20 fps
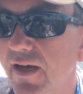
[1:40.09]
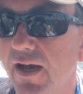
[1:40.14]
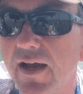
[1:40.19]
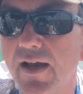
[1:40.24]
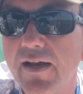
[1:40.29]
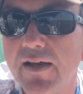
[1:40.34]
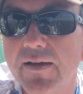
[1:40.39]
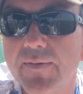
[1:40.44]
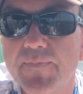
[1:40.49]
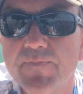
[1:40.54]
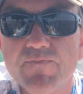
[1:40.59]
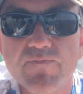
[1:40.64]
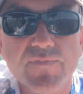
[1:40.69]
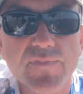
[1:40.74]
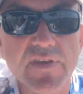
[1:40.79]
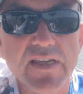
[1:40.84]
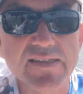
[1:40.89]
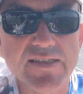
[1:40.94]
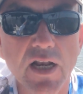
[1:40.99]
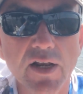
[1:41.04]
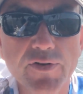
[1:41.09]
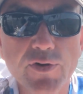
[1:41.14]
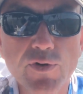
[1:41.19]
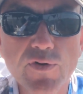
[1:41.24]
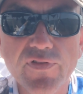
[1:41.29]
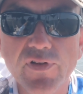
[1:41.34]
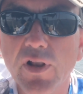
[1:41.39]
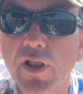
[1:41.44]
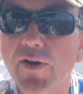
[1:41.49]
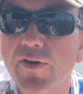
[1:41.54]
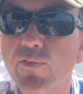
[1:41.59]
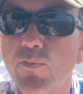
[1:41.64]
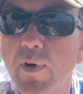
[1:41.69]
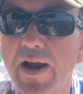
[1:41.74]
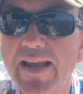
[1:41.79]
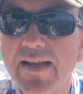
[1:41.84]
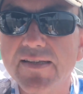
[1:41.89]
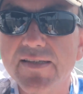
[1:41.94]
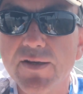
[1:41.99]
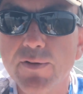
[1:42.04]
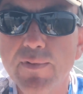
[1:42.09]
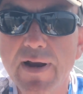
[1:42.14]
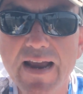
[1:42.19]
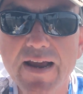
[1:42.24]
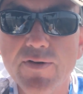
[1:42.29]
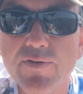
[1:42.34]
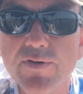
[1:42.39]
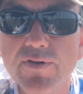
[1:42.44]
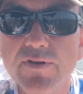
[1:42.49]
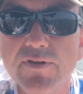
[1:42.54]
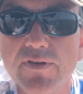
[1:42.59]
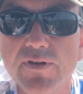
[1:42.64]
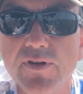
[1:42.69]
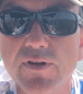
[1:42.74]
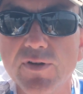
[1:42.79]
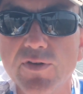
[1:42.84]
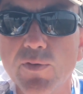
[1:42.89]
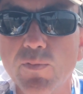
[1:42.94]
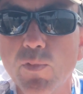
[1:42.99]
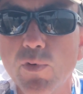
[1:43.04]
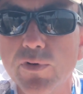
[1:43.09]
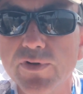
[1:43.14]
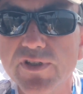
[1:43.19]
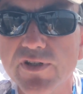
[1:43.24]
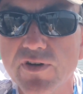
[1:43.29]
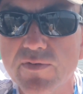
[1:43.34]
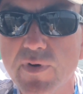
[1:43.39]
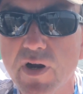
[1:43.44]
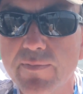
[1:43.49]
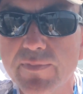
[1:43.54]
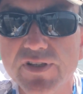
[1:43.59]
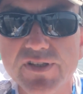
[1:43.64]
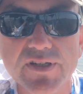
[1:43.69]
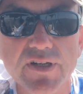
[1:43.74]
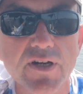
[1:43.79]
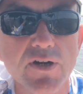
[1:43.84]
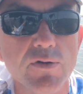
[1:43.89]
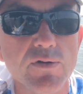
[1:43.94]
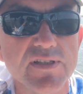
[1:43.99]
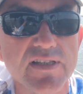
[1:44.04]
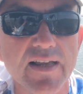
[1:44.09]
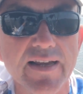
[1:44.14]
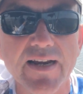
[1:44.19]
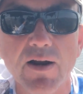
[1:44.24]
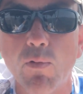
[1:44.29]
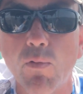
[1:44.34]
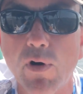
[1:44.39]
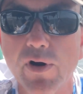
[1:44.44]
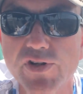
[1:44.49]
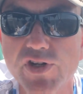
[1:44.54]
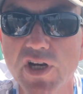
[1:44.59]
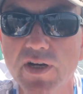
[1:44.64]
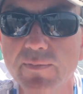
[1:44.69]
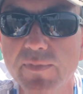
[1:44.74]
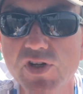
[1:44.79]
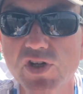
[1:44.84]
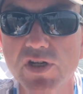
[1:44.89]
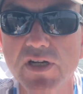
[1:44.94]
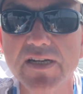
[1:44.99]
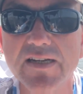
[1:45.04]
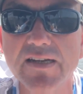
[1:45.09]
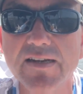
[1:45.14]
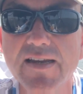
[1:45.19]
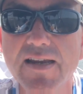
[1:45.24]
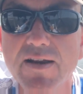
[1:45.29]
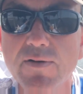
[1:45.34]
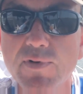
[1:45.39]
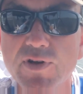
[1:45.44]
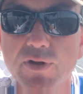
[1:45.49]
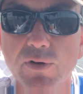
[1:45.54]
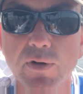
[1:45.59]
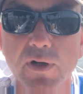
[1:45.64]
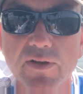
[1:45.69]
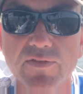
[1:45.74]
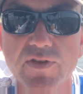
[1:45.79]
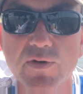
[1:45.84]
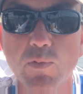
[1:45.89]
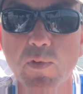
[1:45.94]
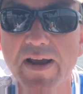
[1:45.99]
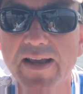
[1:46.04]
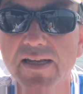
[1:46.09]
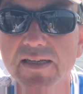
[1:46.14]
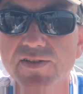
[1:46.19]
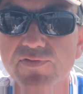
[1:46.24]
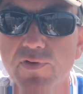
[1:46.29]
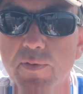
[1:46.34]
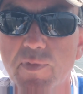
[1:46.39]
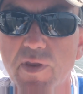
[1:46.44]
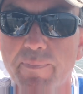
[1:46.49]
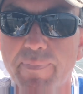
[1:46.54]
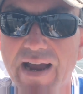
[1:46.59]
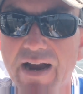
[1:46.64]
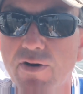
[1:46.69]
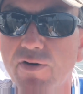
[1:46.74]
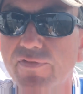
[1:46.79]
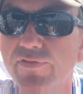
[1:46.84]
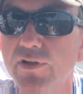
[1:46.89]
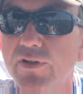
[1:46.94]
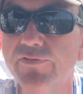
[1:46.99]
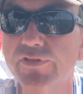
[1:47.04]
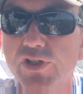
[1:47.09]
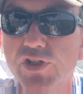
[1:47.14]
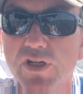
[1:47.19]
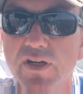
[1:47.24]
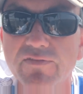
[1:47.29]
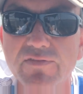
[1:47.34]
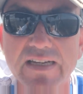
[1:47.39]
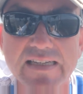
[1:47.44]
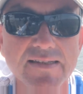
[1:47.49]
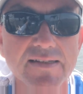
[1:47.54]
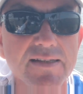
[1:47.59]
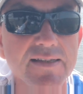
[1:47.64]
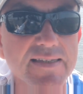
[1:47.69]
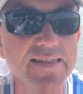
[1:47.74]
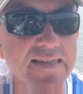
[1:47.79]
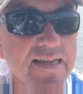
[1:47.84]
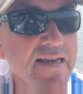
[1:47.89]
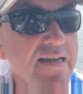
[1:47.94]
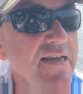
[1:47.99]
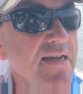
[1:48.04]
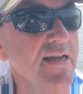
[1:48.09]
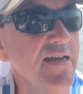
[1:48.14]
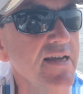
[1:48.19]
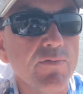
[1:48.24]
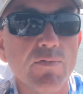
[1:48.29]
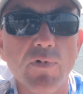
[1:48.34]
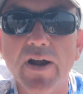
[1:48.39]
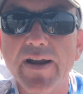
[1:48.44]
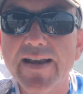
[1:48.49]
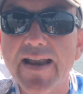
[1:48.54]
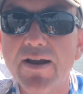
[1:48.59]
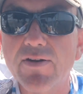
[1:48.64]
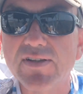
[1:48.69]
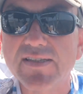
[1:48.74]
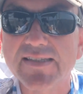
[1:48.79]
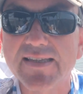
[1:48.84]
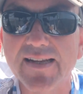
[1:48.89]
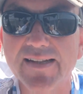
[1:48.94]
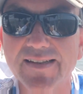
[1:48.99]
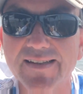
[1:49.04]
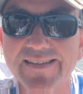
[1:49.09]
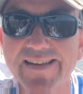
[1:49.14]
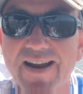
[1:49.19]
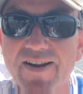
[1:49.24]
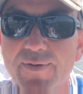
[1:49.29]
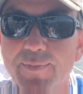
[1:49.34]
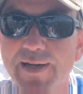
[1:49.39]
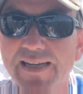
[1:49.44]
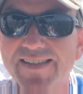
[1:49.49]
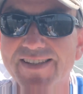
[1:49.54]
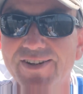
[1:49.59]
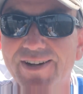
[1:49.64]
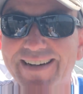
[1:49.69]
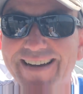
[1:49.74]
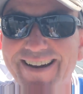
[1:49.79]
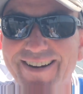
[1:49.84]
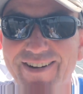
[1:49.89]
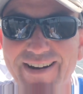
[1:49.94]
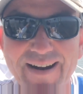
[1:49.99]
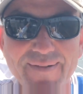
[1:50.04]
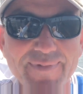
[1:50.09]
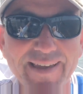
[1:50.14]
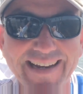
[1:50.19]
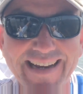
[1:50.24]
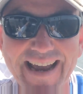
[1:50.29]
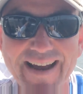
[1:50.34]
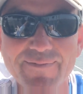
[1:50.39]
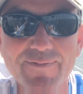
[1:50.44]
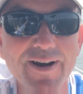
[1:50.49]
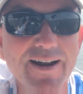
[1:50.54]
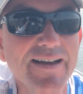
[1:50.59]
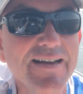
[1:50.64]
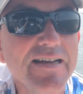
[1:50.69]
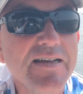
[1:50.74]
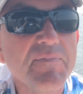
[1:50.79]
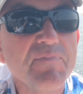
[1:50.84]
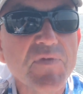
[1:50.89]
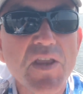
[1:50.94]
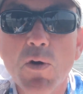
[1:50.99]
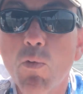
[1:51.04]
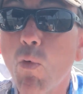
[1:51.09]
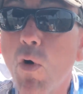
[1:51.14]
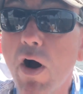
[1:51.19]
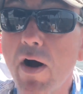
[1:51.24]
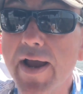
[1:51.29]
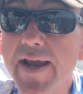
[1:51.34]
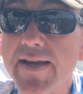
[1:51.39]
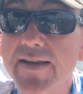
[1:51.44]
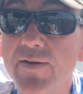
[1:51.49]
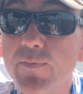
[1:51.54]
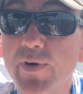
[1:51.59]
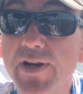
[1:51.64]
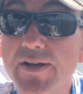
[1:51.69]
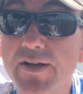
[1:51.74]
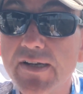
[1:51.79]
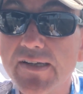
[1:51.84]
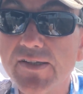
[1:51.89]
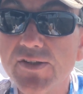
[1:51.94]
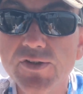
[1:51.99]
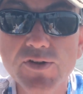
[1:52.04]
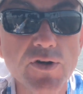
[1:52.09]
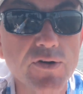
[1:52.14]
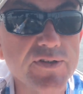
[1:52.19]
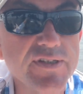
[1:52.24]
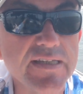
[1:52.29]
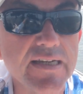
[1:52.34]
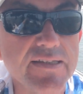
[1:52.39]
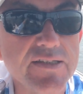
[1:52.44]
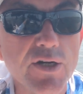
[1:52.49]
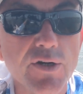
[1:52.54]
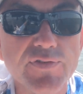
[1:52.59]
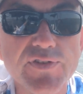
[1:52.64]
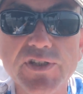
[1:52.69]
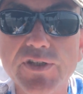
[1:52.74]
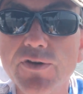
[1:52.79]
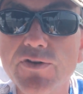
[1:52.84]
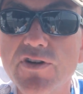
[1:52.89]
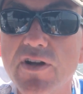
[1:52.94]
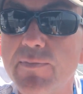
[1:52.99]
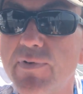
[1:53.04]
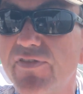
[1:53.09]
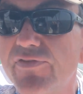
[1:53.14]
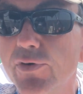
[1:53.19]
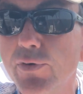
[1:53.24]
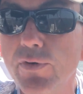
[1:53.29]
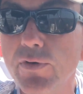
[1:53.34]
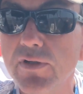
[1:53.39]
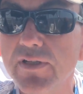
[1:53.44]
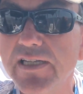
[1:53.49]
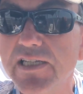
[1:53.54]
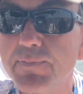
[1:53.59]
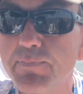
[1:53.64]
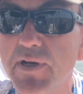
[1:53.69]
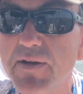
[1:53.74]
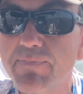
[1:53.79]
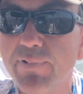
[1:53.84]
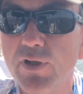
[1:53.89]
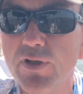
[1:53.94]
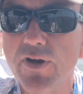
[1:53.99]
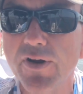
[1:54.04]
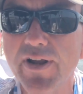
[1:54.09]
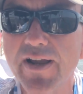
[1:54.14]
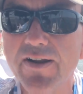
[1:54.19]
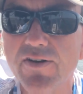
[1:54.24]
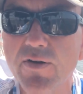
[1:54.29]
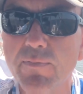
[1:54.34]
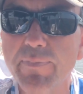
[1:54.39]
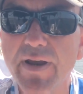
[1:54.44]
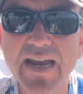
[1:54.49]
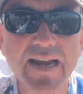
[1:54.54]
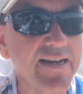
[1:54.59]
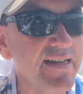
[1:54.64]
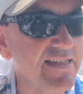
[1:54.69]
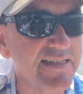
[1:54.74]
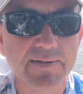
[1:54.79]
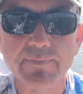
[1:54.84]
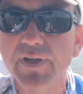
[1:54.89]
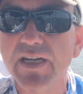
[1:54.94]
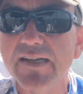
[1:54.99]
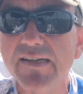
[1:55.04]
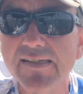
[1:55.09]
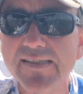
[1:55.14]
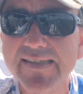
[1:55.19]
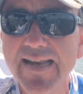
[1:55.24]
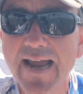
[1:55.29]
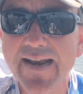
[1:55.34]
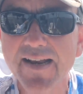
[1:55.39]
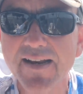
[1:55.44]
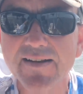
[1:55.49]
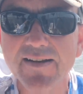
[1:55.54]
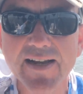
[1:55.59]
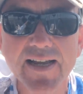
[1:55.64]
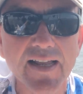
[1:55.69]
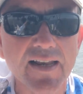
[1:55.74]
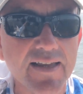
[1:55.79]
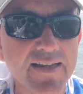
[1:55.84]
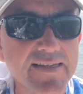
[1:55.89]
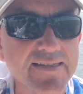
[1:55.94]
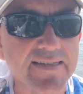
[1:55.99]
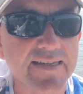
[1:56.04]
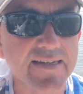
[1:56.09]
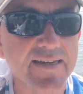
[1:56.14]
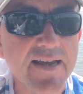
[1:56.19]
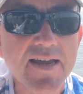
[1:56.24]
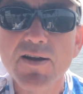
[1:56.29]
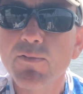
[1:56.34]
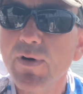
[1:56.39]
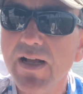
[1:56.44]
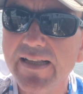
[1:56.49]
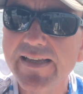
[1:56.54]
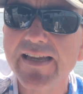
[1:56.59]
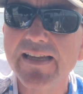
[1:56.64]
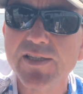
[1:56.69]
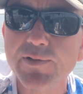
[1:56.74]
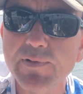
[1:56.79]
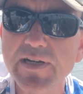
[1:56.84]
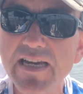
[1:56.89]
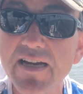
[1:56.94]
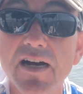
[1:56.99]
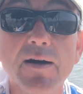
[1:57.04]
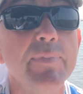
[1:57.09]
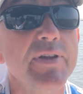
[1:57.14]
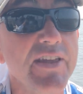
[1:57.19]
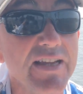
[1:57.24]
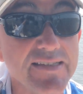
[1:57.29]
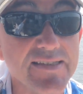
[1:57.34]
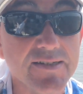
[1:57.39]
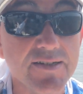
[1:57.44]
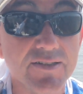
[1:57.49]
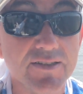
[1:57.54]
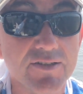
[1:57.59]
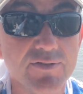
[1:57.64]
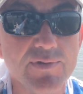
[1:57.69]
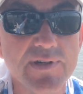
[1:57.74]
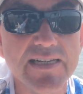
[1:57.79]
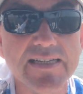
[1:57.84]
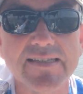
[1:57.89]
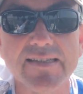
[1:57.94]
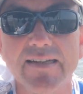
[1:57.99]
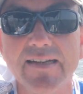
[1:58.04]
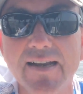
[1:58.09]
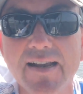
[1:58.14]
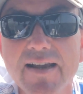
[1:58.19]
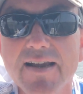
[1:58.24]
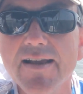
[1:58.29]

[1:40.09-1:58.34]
There's an awful lot of wakes around. The water a moment ago was like a washing machine in here with all of the wakes from the powerful fishing vessels. Right now it's settled down a bit so I can grab the camera. Why did we not set off sooner, before all these people got out of bed? Is it because Dan and I are lazy? Well, yes we are, but that's not the reason.